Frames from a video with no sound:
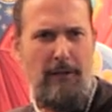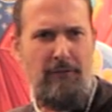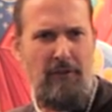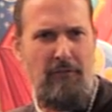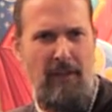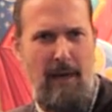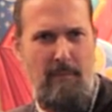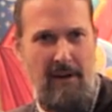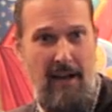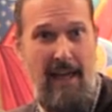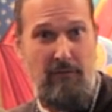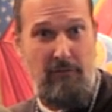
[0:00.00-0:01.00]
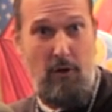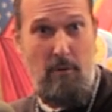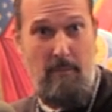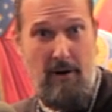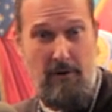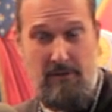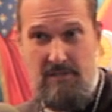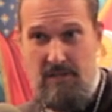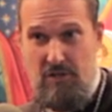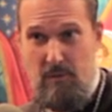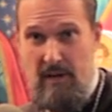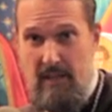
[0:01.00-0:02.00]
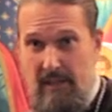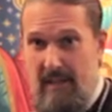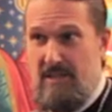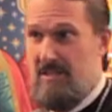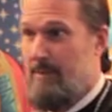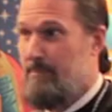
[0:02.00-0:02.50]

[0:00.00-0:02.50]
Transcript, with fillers: Let's examine it, as though marital sexuality